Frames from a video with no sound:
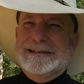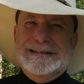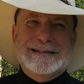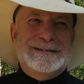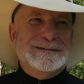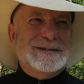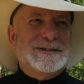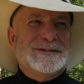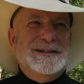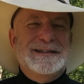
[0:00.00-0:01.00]
on the
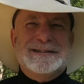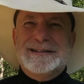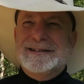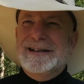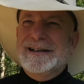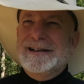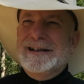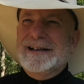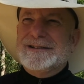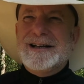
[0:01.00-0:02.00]
streets. And
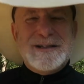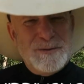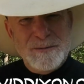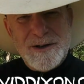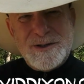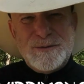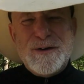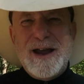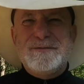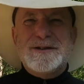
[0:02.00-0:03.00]
so I said, "Well, what's your
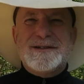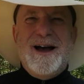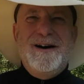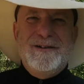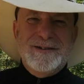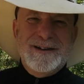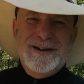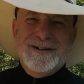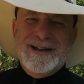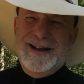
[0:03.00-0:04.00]
favorite song?" You
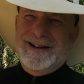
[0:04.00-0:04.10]
know,